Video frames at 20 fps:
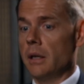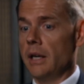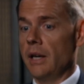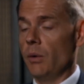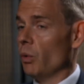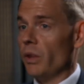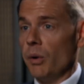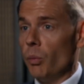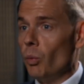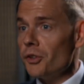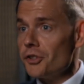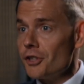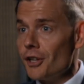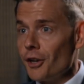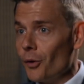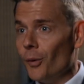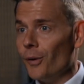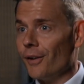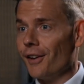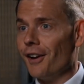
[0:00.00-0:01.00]
there wasn't
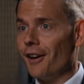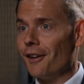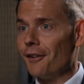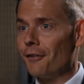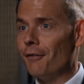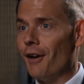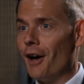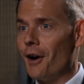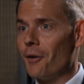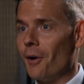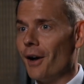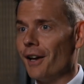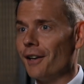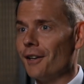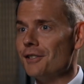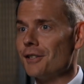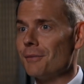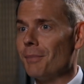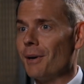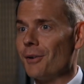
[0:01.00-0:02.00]
an organised far-right
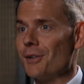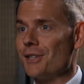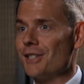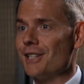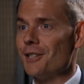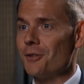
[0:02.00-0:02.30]
conspiracy.